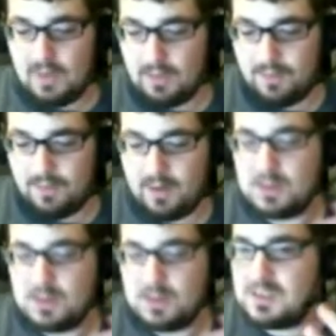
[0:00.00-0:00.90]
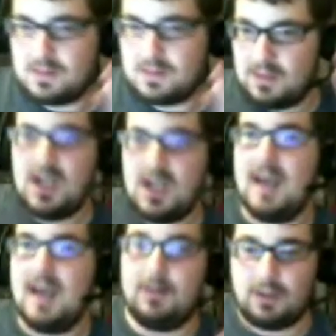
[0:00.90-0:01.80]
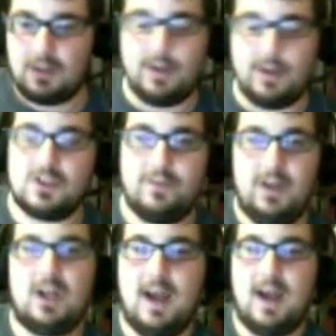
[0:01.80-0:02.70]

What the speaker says: was the giant clusterfuck